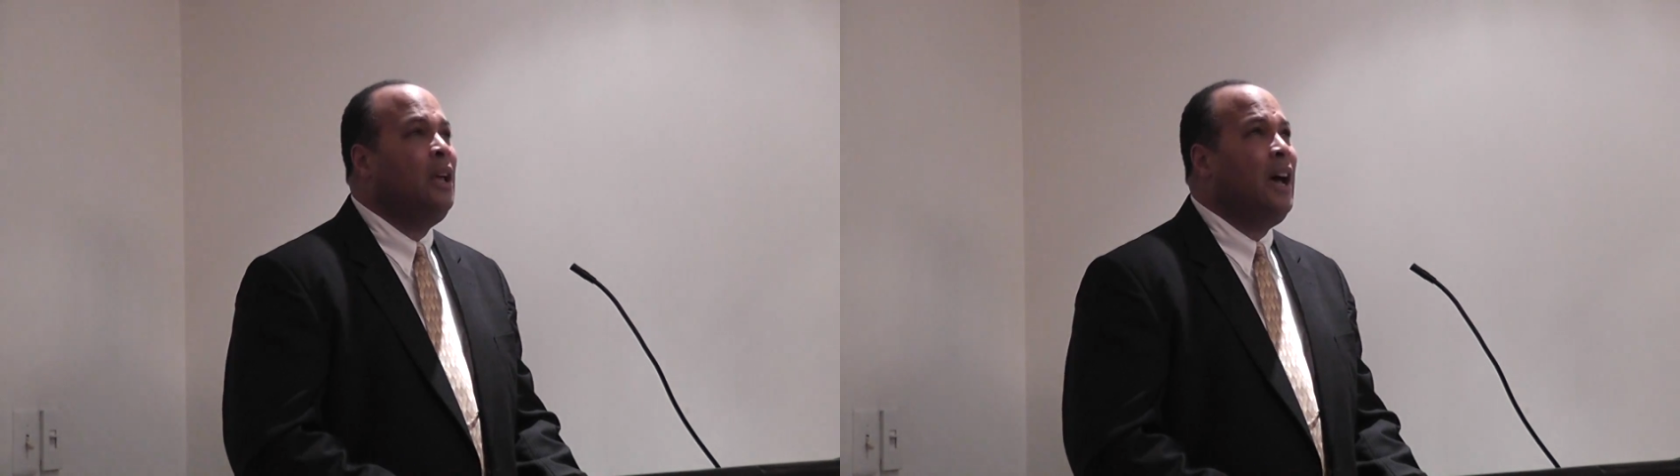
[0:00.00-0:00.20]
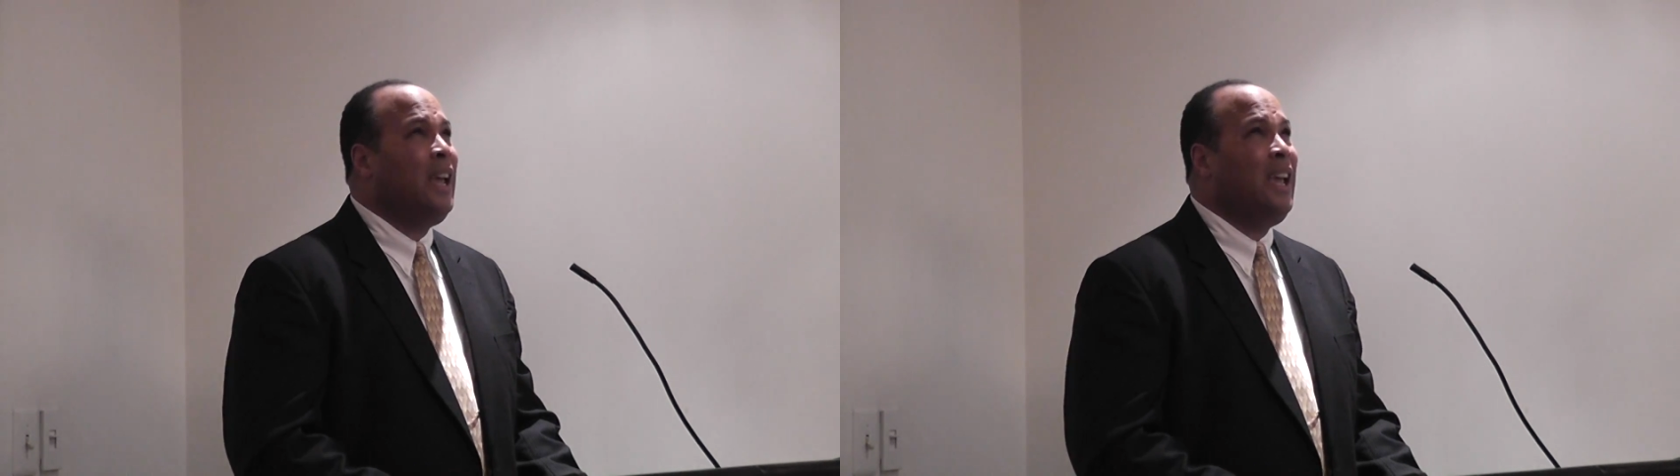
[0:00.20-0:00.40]

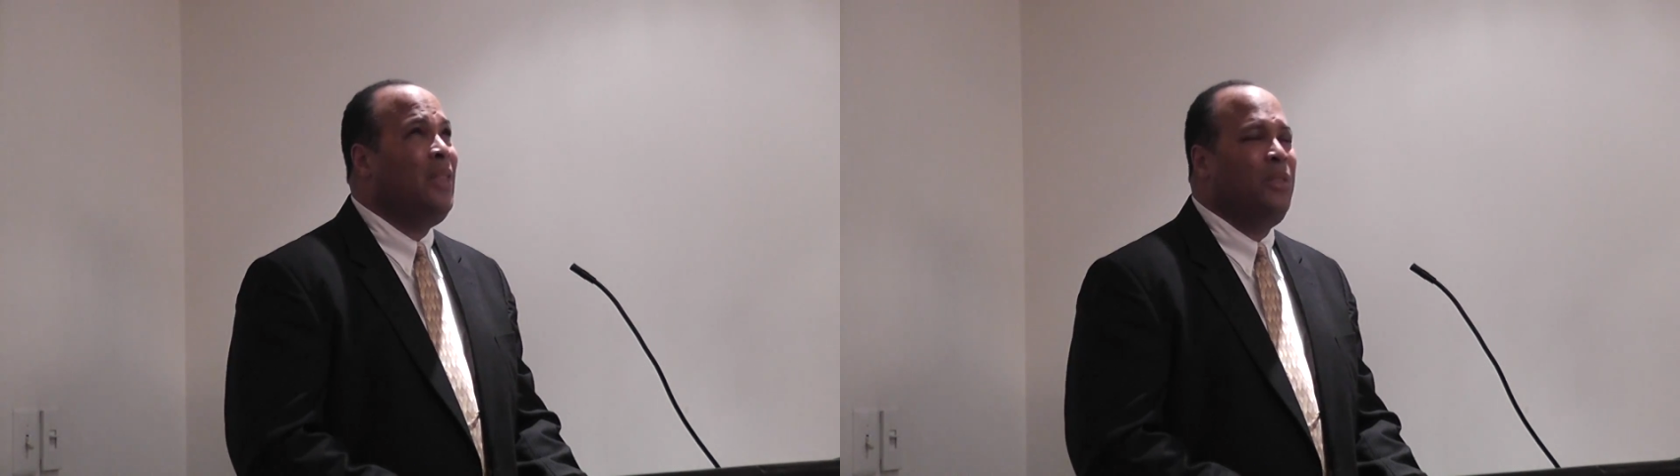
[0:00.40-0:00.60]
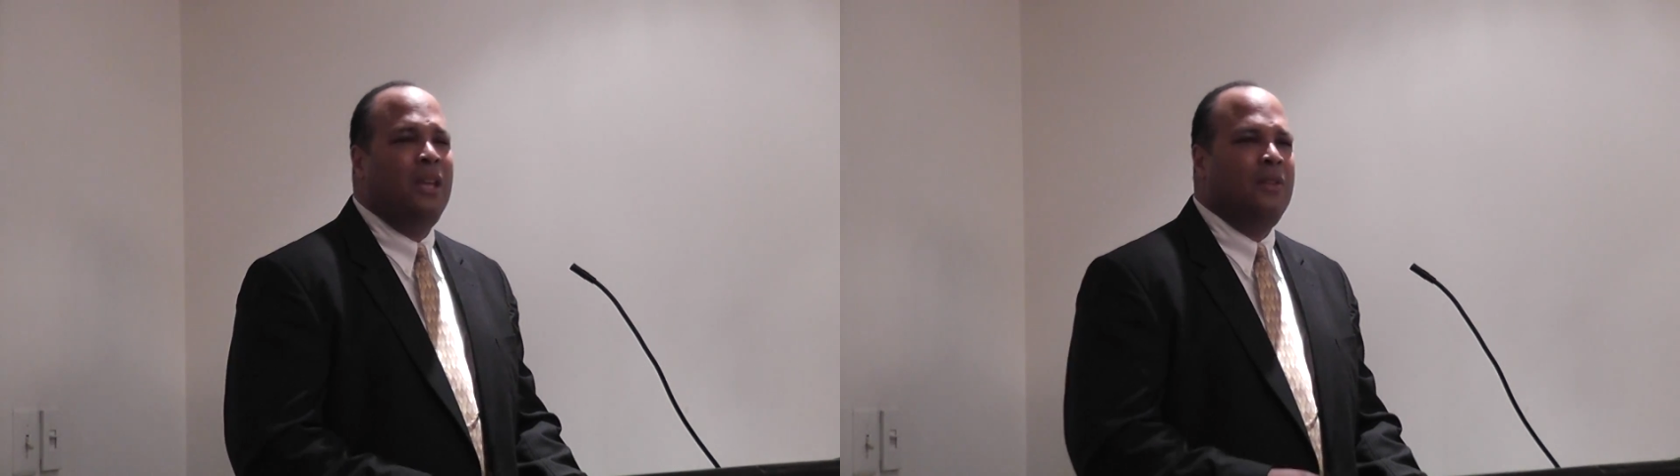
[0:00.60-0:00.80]
I
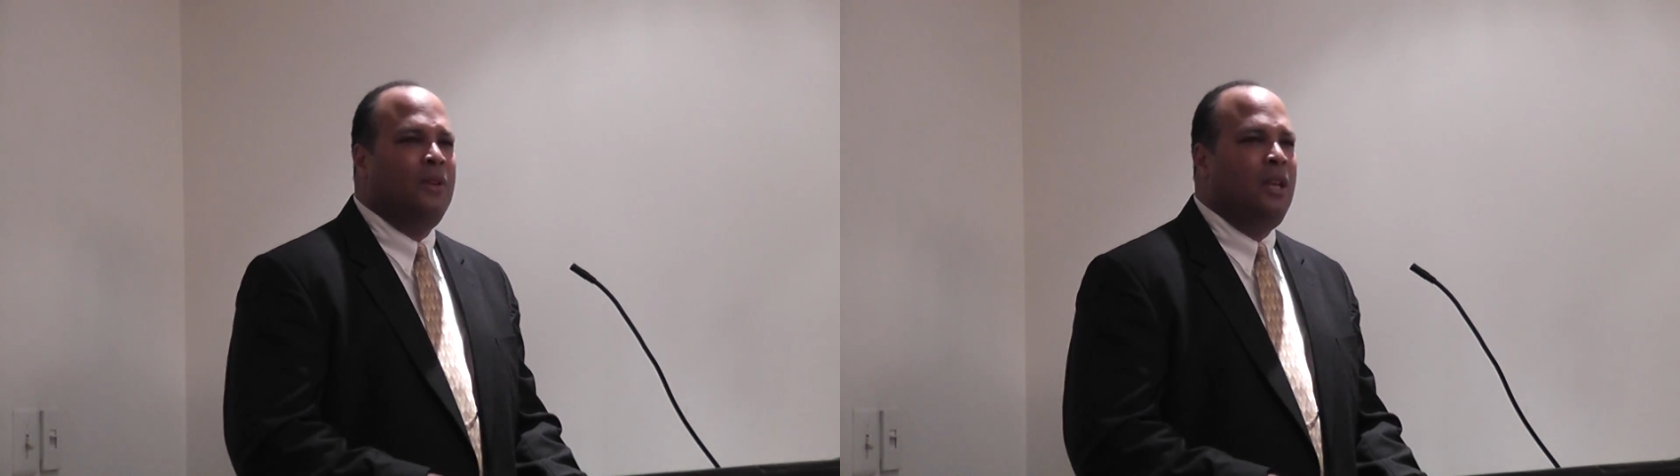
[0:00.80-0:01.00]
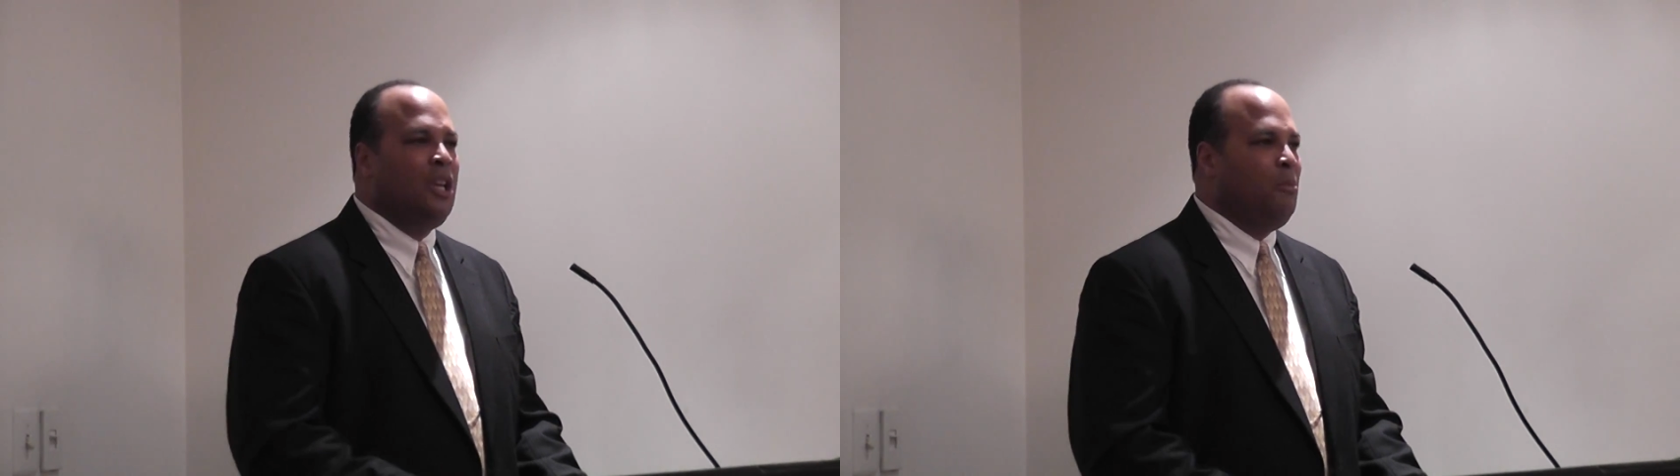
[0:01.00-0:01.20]
can't think of
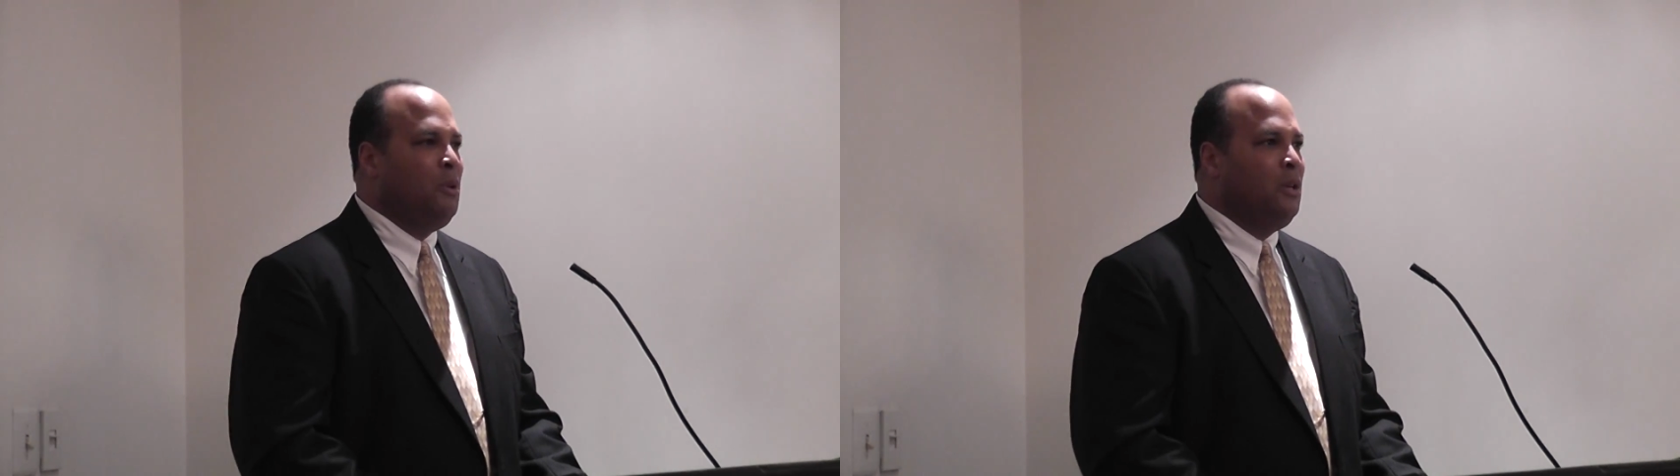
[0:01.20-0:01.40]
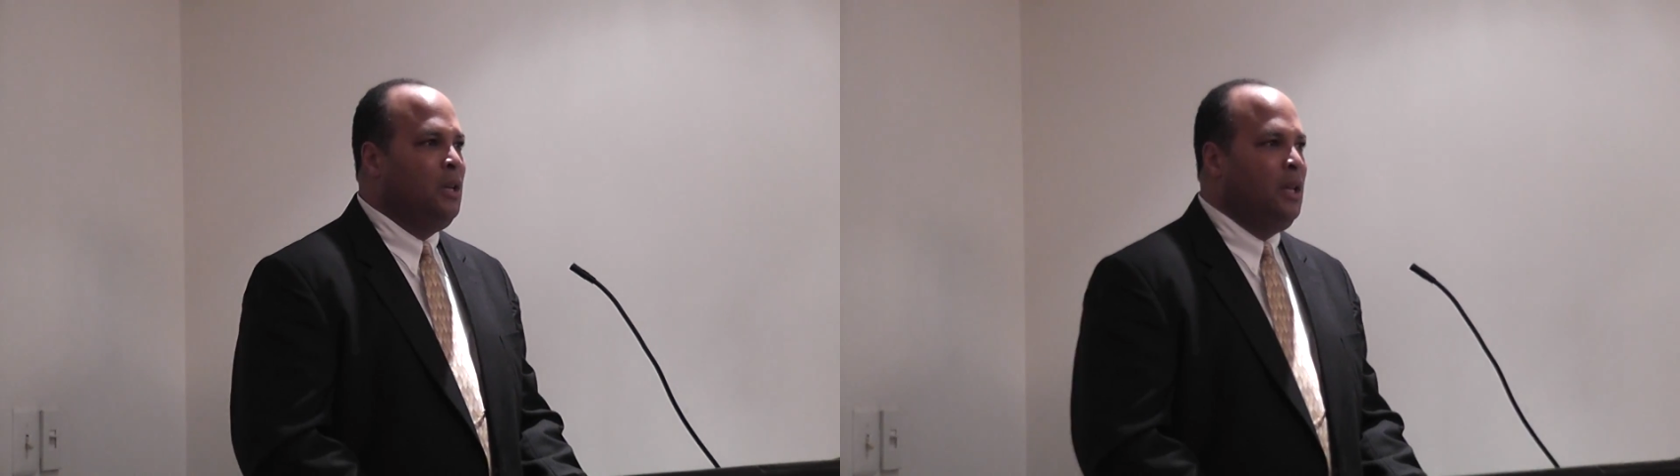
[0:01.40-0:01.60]
any
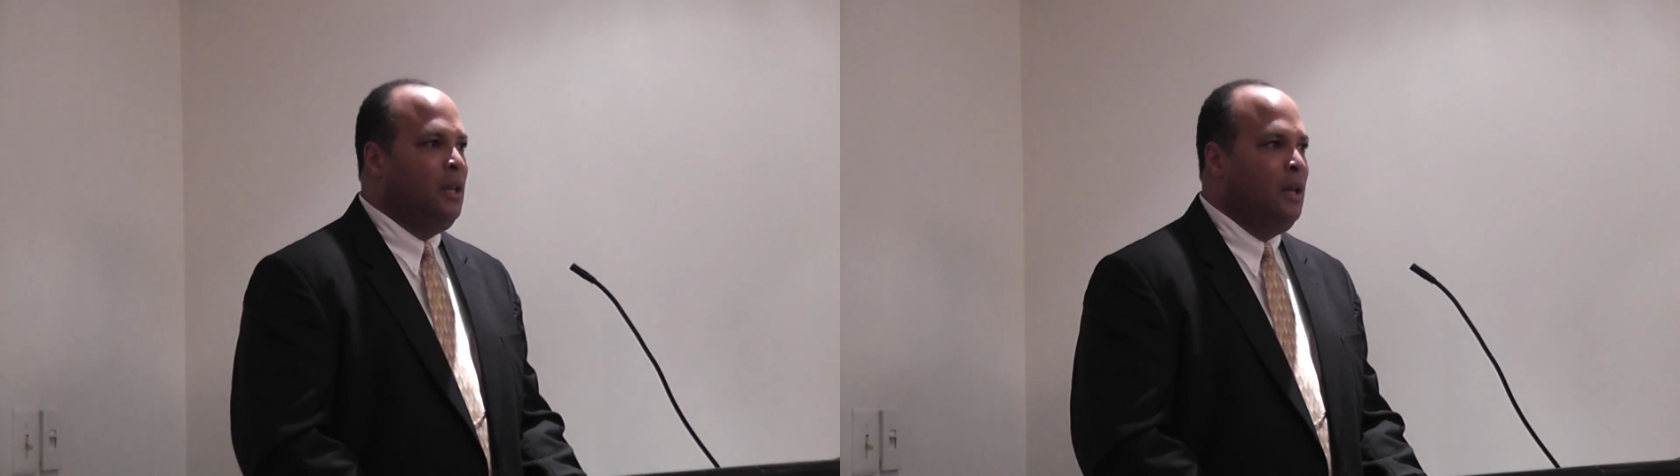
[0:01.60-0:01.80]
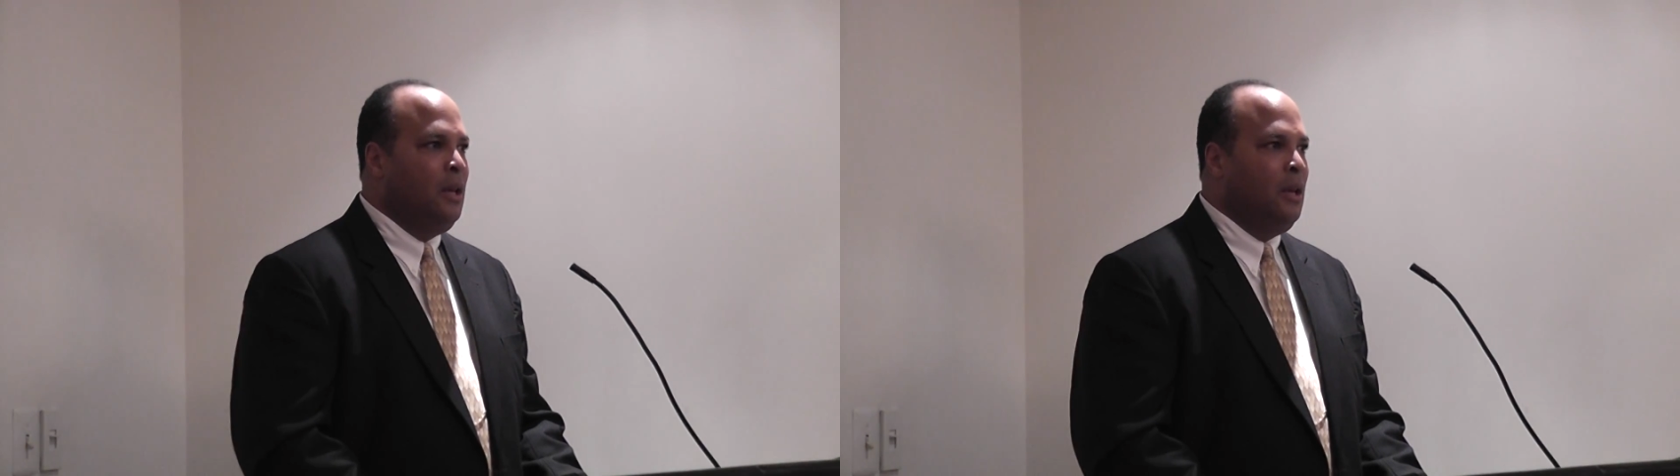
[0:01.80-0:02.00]
community